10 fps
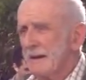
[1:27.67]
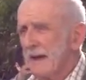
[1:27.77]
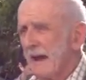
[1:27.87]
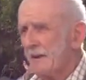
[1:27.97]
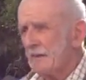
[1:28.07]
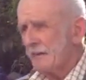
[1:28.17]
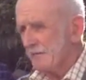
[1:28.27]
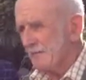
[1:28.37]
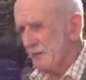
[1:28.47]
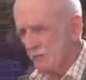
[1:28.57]
And
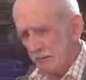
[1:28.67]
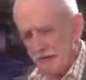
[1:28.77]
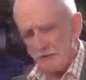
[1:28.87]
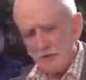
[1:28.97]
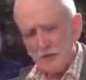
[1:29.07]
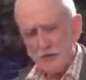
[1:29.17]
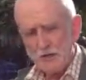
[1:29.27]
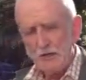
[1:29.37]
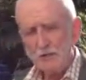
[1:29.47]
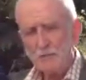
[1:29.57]
they were having a
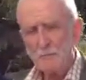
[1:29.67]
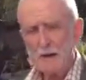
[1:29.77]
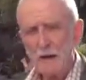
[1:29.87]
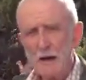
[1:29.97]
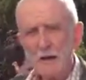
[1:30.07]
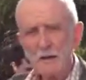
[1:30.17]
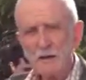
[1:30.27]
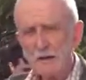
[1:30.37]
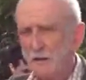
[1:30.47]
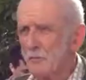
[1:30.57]
drink in the bar,
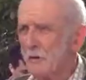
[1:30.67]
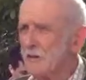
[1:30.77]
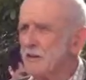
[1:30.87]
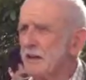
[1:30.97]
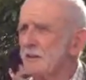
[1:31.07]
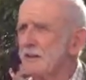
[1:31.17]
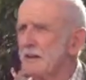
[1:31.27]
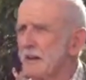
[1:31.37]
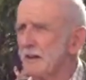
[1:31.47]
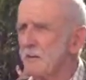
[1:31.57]
and the one said to
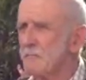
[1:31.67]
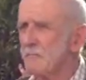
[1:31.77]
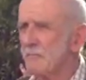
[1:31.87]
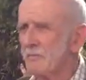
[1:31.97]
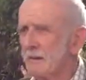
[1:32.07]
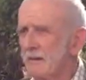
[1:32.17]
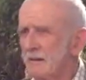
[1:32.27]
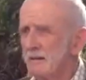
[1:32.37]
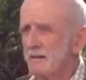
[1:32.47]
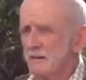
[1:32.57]
the other,
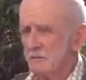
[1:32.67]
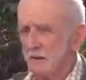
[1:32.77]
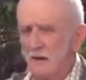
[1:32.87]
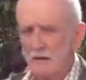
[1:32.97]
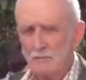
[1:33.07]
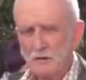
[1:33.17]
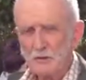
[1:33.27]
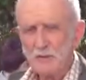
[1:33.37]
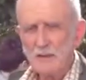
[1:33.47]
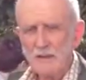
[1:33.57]
"Well, what
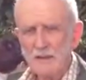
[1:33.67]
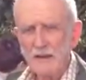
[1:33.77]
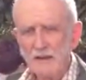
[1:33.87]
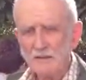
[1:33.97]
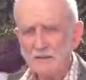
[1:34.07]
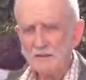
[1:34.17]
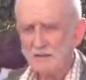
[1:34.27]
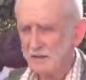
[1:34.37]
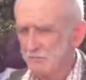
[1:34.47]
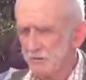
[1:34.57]
do you think of that?" He
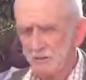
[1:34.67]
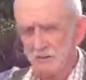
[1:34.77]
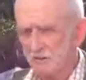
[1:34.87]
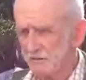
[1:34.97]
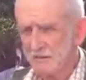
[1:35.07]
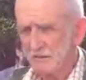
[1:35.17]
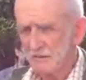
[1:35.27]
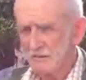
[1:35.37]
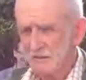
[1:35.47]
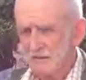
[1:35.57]
said, "Well,
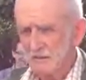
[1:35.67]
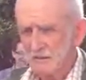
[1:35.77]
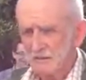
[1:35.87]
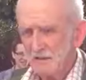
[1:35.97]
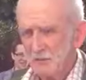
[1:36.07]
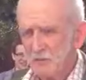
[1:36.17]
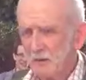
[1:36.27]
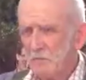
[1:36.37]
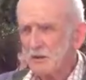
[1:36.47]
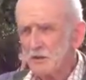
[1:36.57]

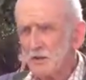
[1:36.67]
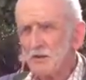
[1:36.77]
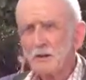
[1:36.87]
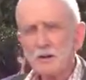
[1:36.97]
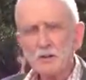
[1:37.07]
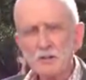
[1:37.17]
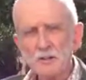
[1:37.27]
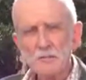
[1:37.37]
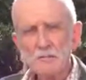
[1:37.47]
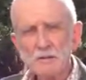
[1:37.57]
what must it have cost
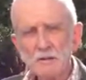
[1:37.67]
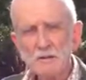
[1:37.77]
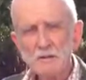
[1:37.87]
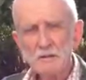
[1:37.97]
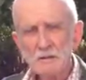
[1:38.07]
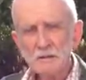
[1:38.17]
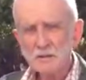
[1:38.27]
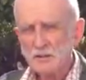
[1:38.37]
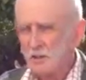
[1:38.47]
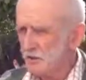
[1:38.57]
them?
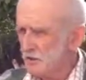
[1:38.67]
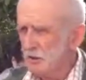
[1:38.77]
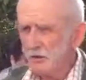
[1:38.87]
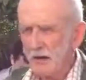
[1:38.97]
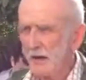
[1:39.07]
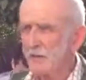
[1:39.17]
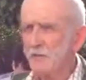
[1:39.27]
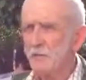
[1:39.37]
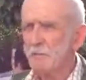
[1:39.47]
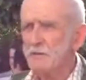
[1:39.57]
60 grand
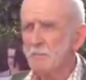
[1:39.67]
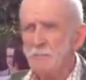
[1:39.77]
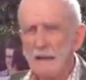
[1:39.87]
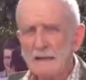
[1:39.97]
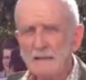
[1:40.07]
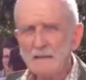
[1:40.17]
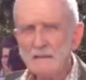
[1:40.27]
if it was a penny."